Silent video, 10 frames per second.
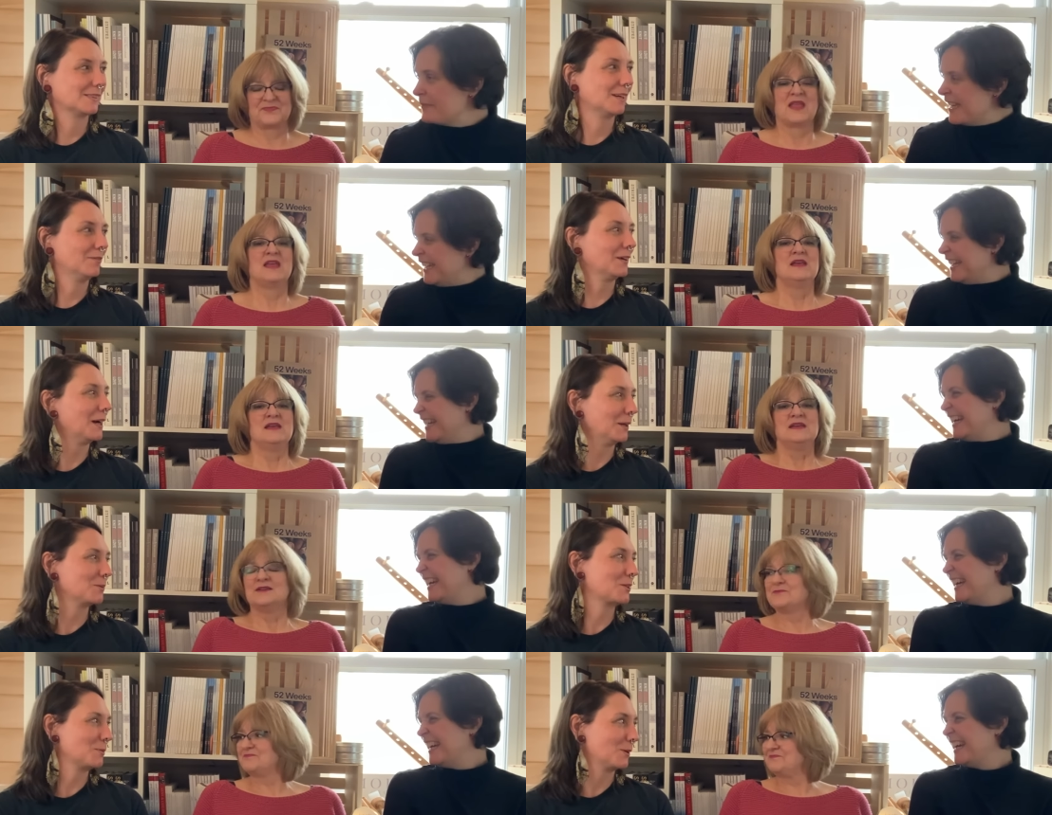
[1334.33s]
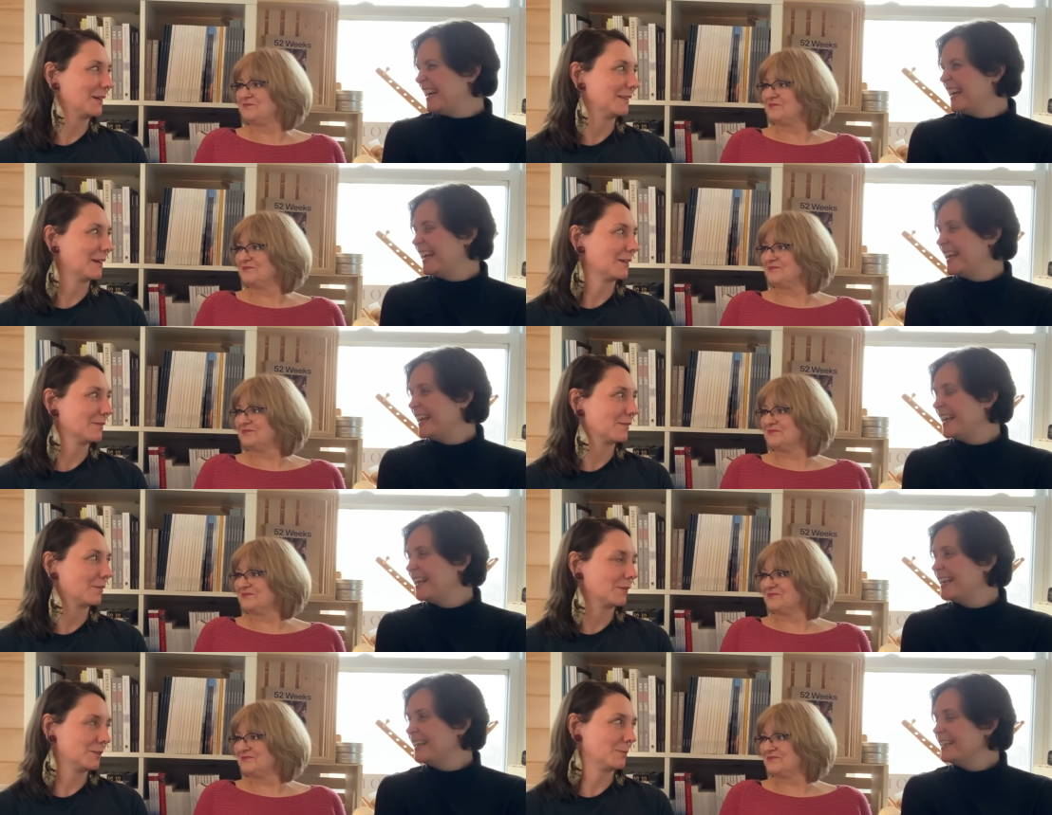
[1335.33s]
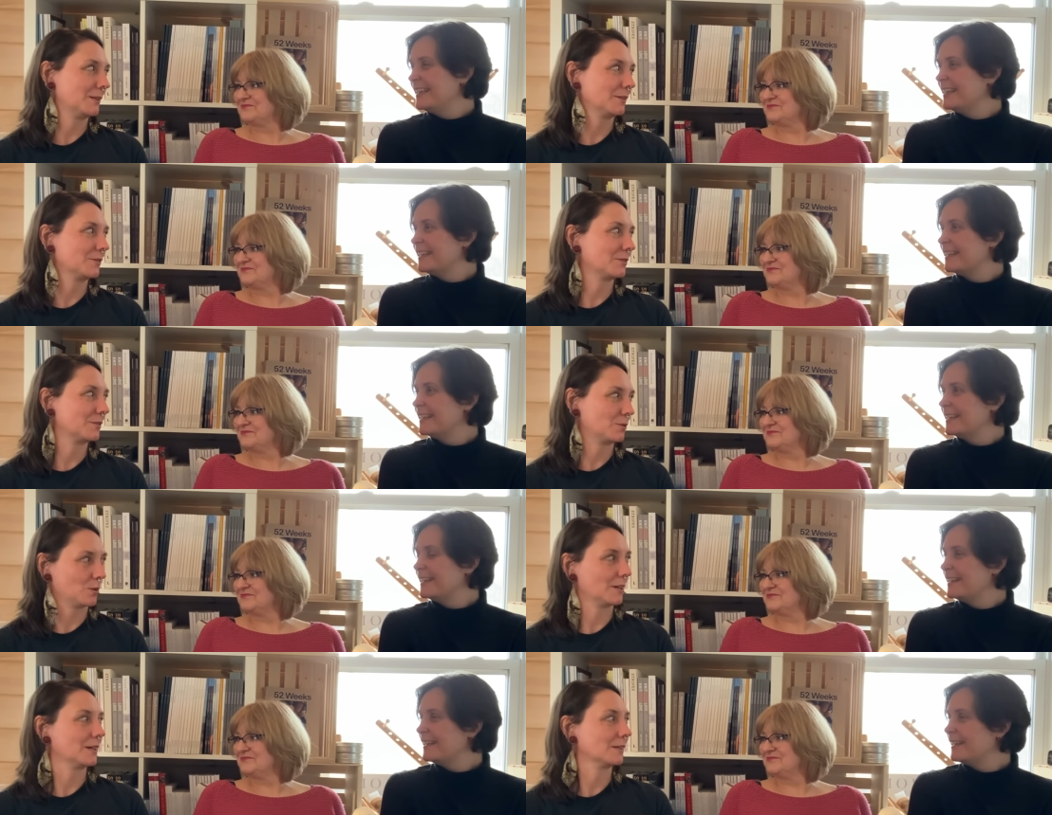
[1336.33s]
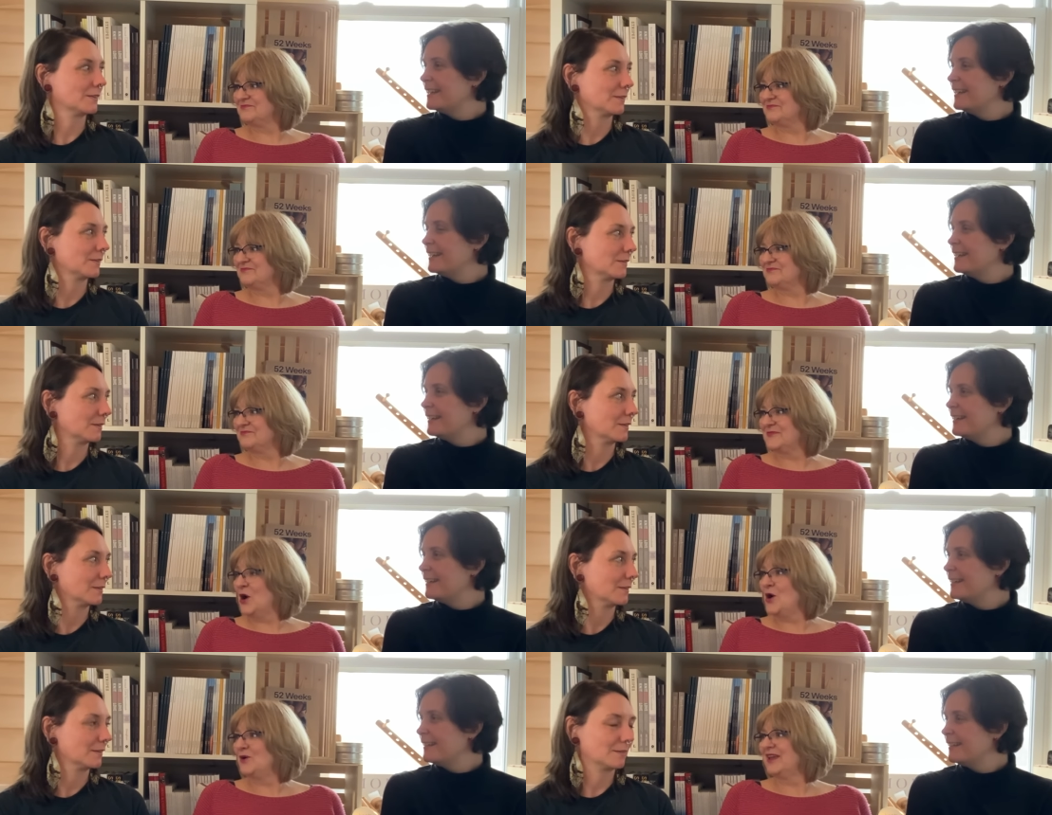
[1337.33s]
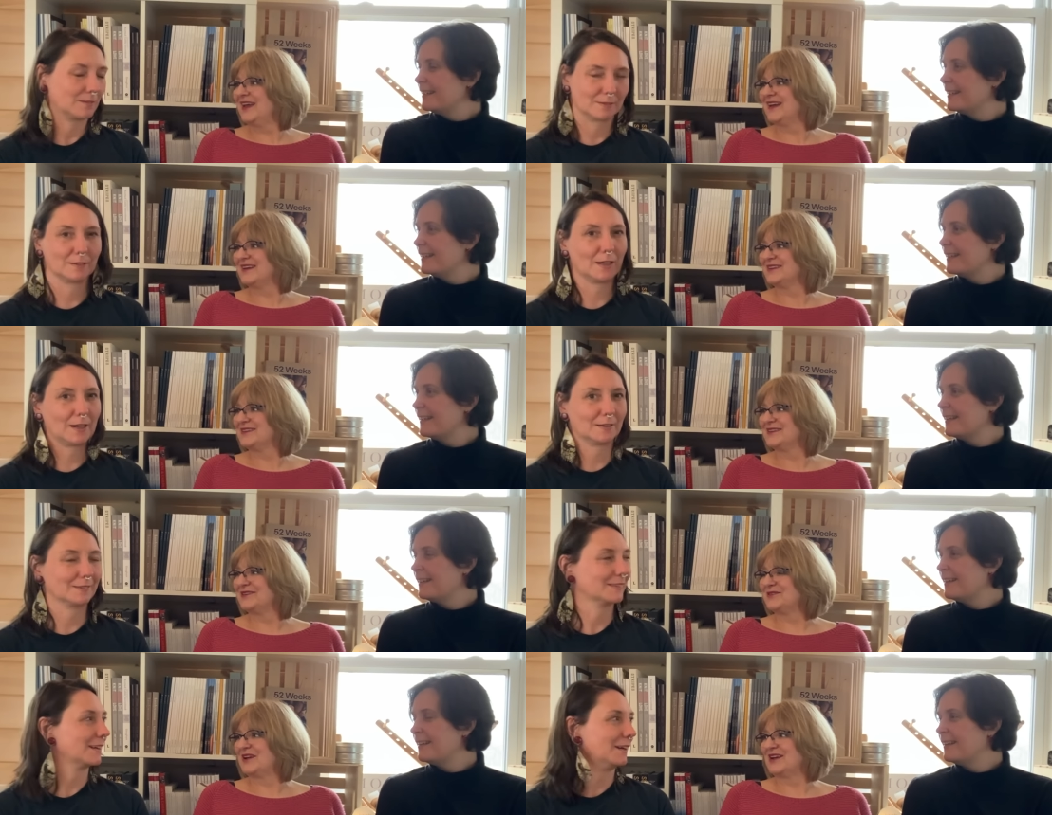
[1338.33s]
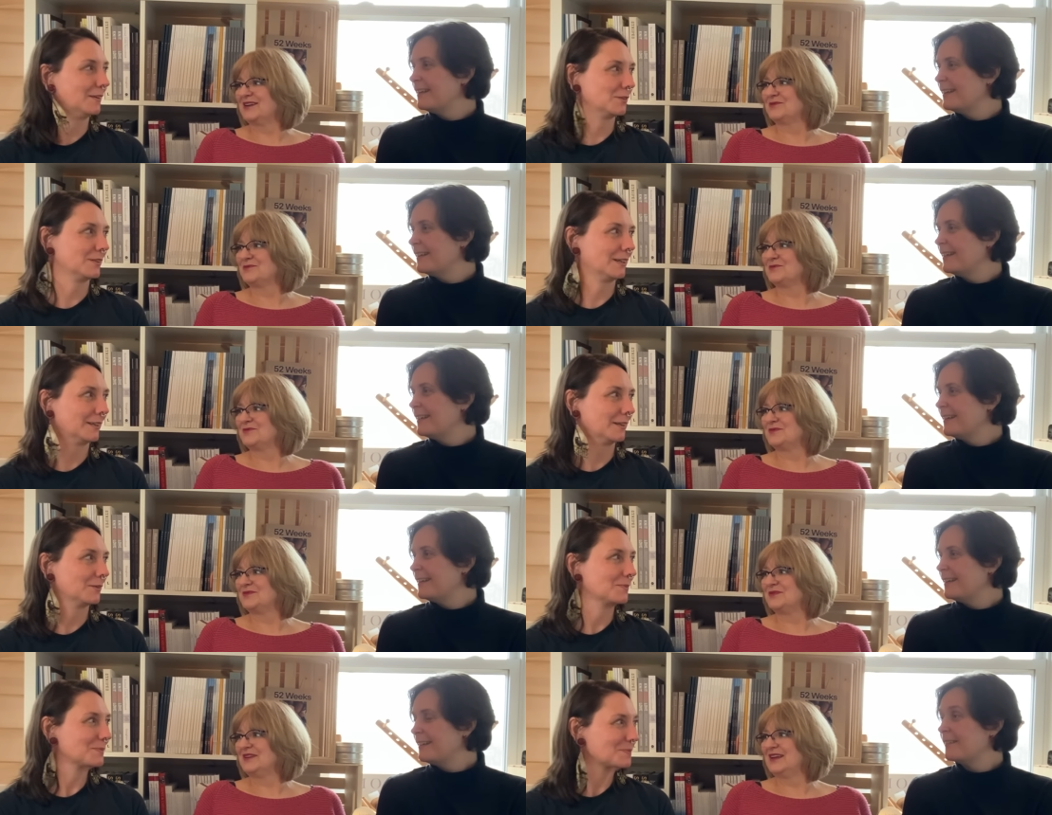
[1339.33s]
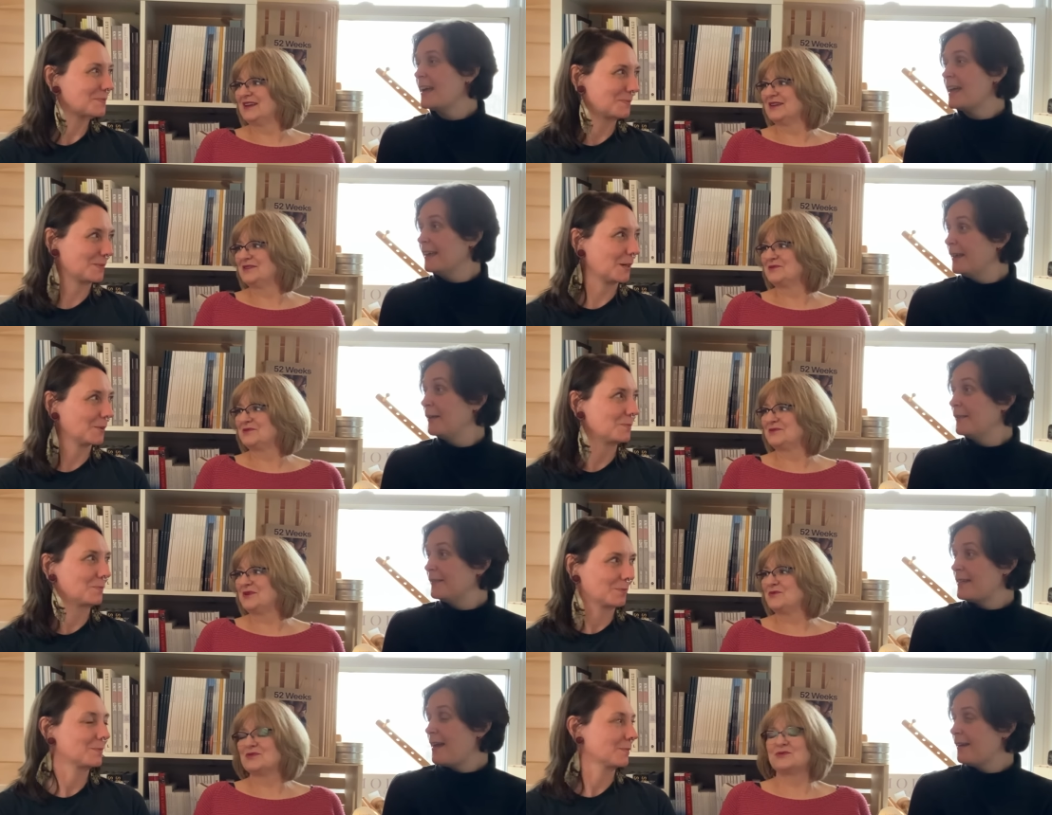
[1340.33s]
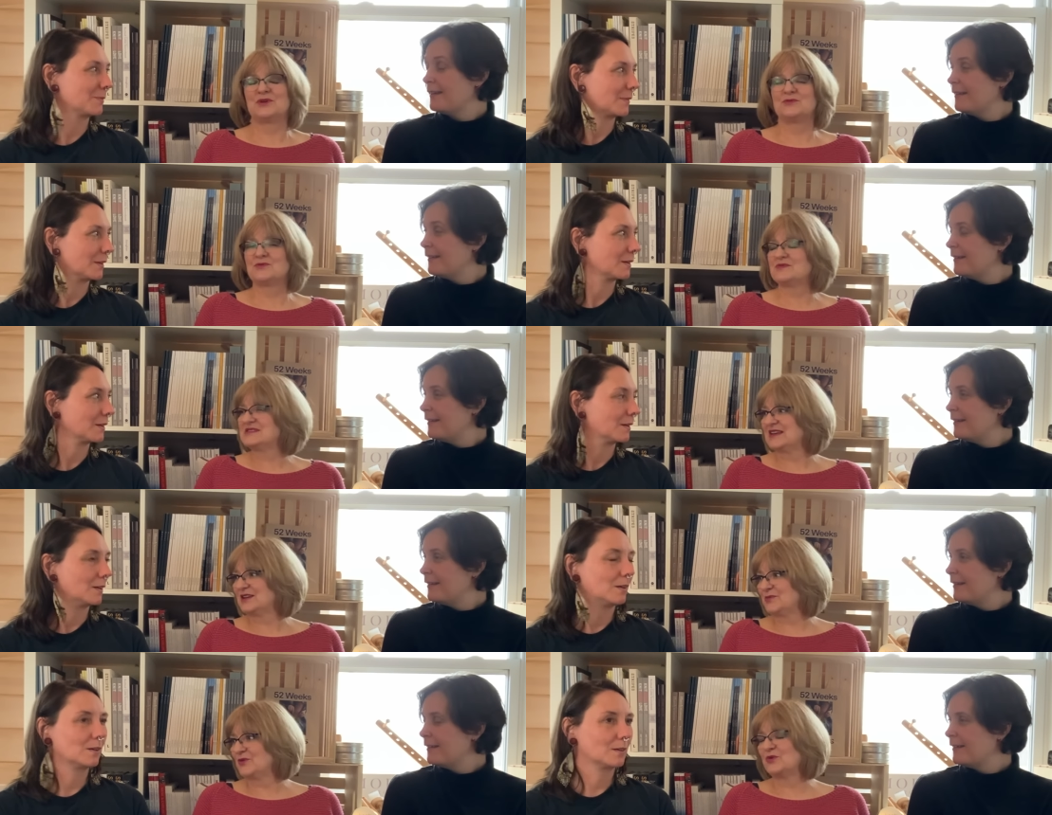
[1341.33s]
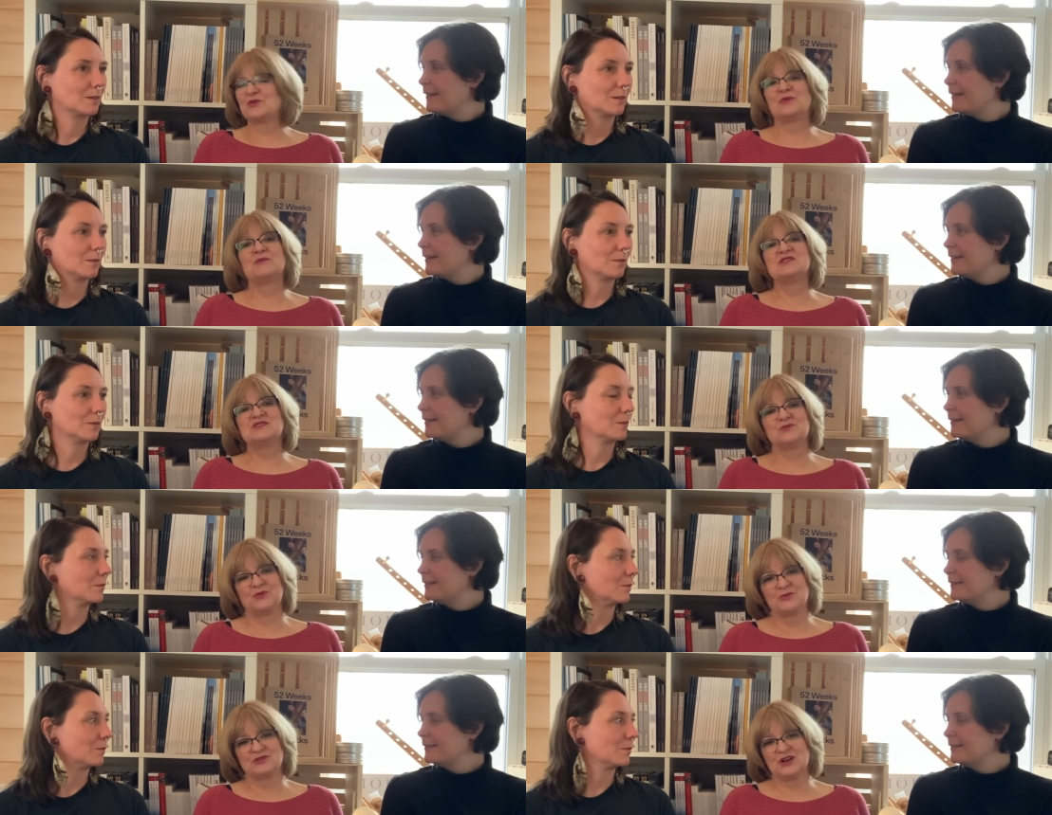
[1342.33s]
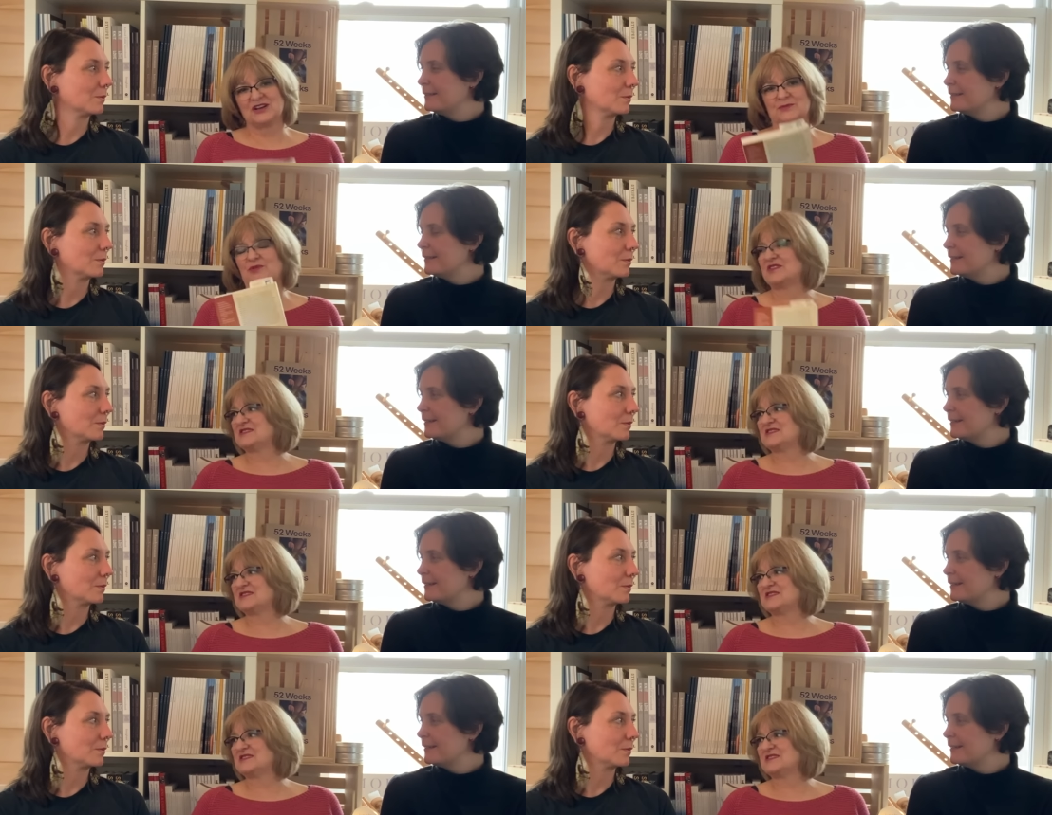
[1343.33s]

Speaker 1: I
Speaker 2: forgot I was going to bring in that Three Spinners story.
Speaker 1: Oh yeah, yeah. Okay, I'll have to take it in. Yeah, yeah. We were what were we saying about? We were, we we were talking about the